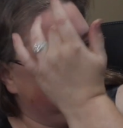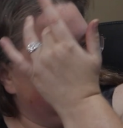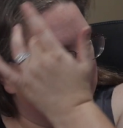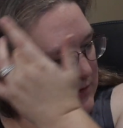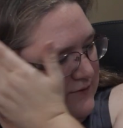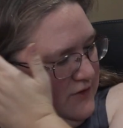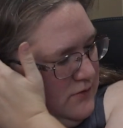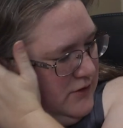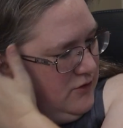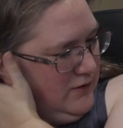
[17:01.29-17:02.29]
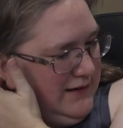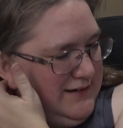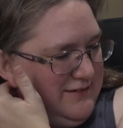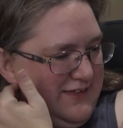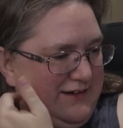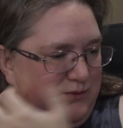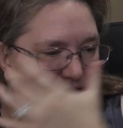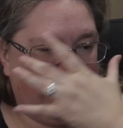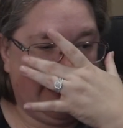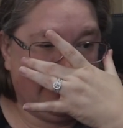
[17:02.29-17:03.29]
number of you agreed that we
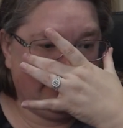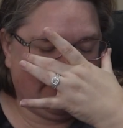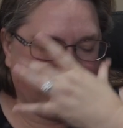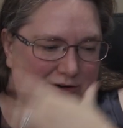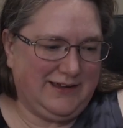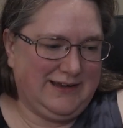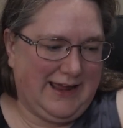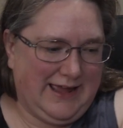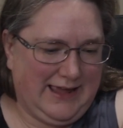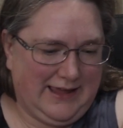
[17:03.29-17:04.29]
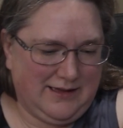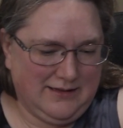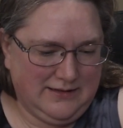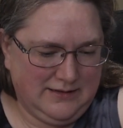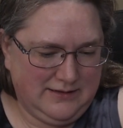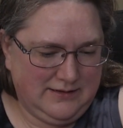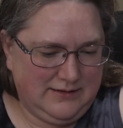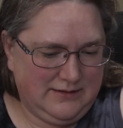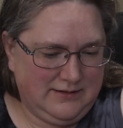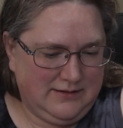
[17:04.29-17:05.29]
kind of are in a
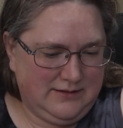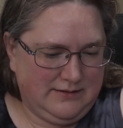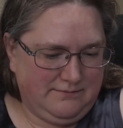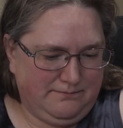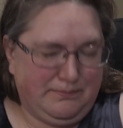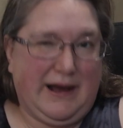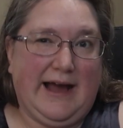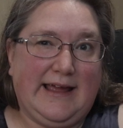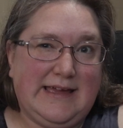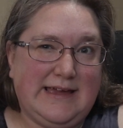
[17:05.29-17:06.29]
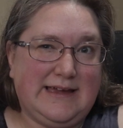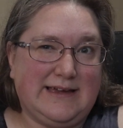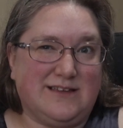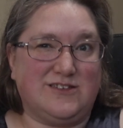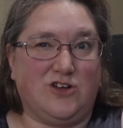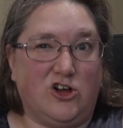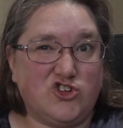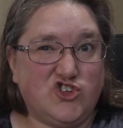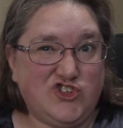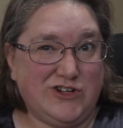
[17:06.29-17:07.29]
buying
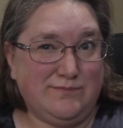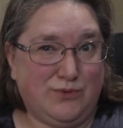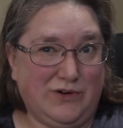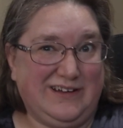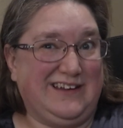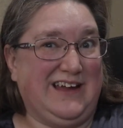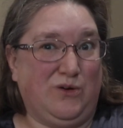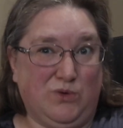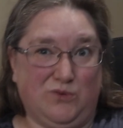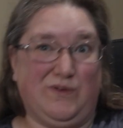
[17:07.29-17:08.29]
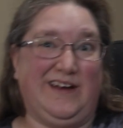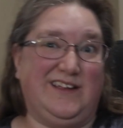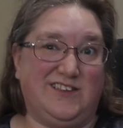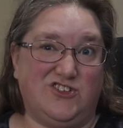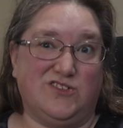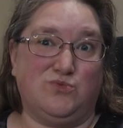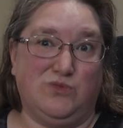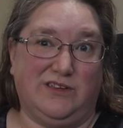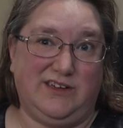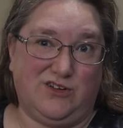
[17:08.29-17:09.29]
exhaustion point, and now we're ready to just
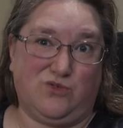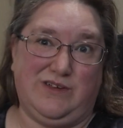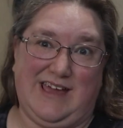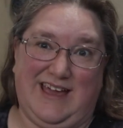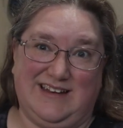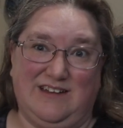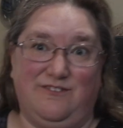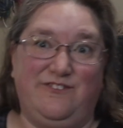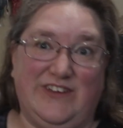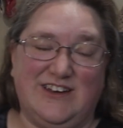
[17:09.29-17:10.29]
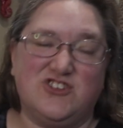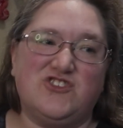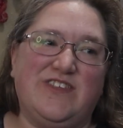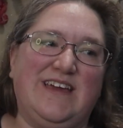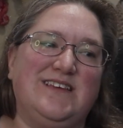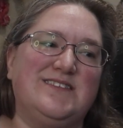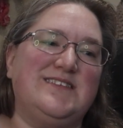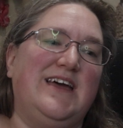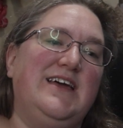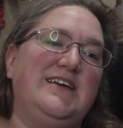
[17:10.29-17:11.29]
really create and finish things.
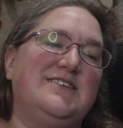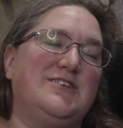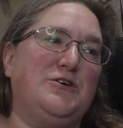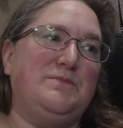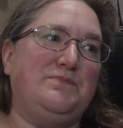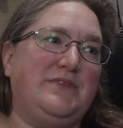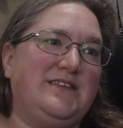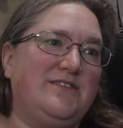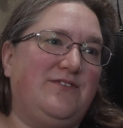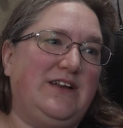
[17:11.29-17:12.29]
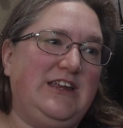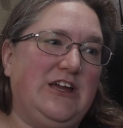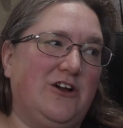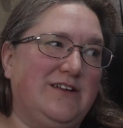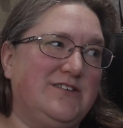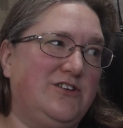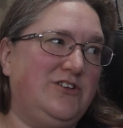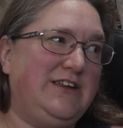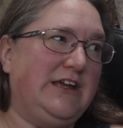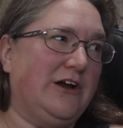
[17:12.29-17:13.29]
So that's a fun year. It's a
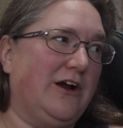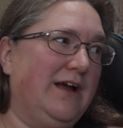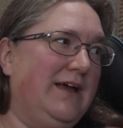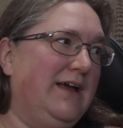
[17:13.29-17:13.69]
good year.